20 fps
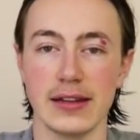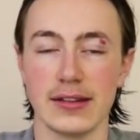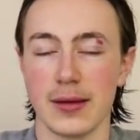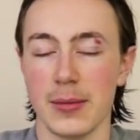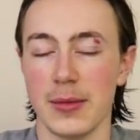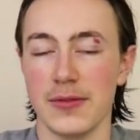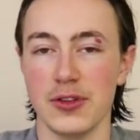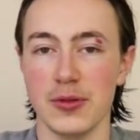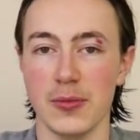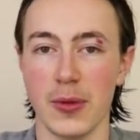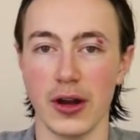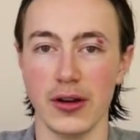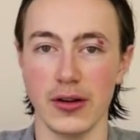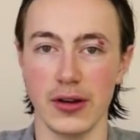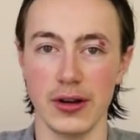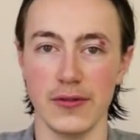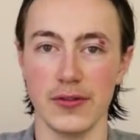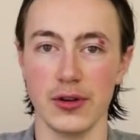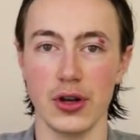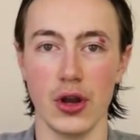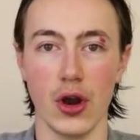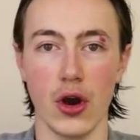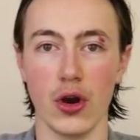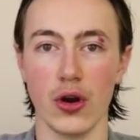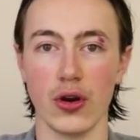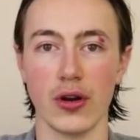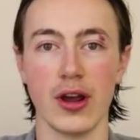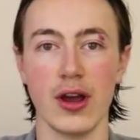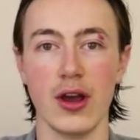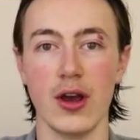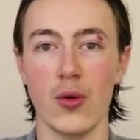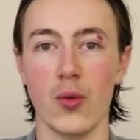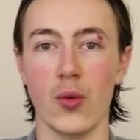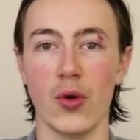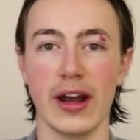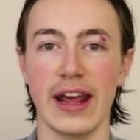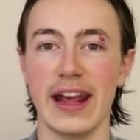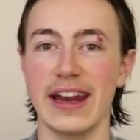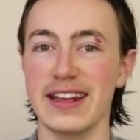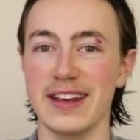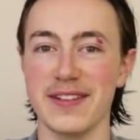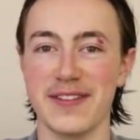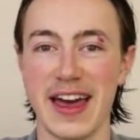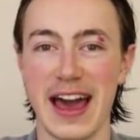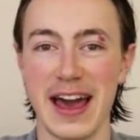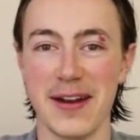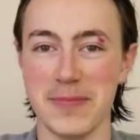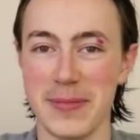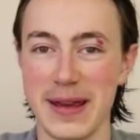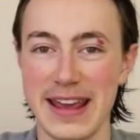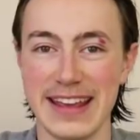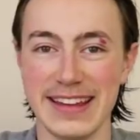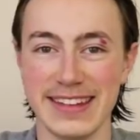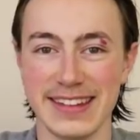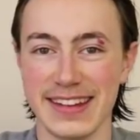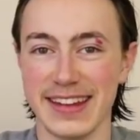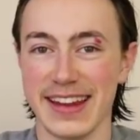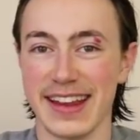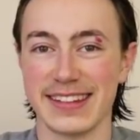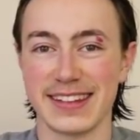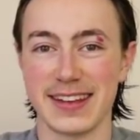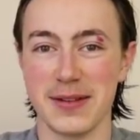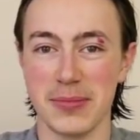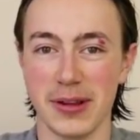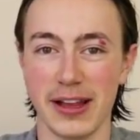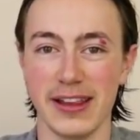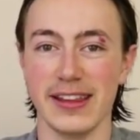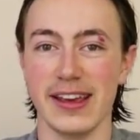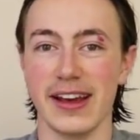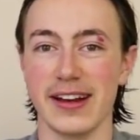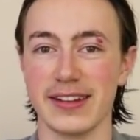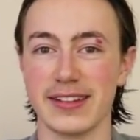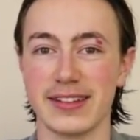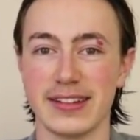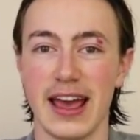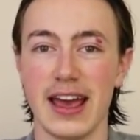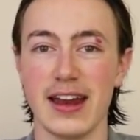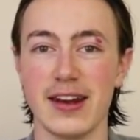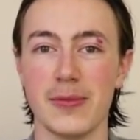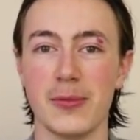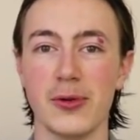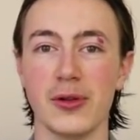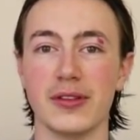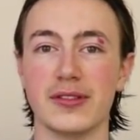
Some of you might not even know what any of that means, and that's completely understandable.